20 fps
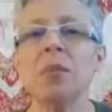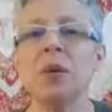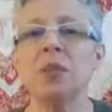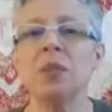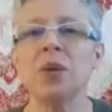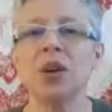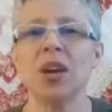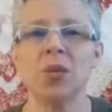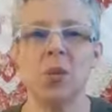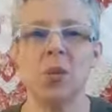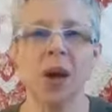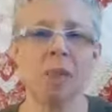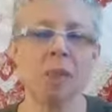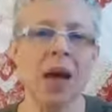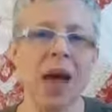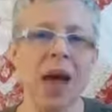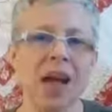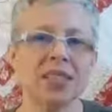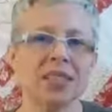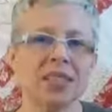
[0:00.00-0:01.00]
people can wear
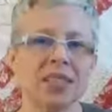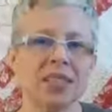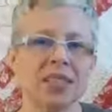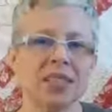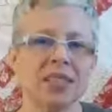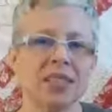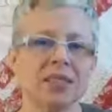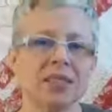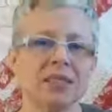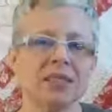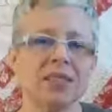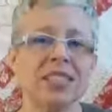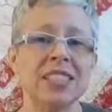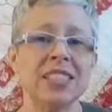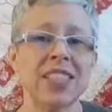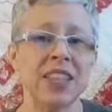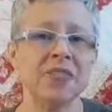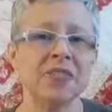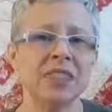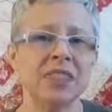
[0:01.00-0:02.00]
masks
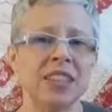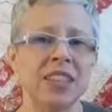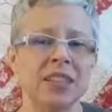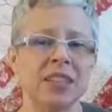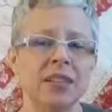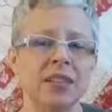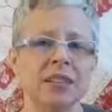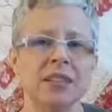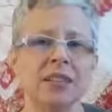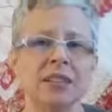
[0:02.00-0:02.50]
safely